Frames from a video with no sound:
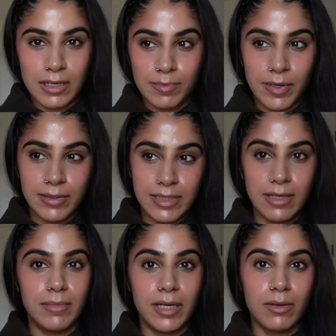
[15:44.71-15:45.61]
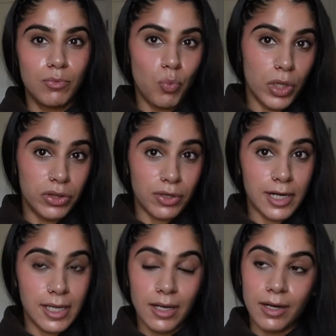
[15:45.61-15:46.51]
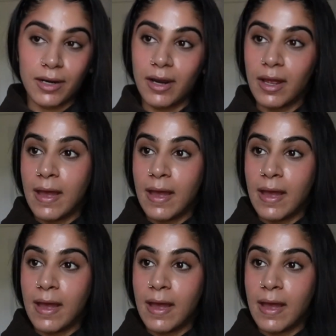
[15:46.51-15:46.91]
I'd probably say I'm like 130 here.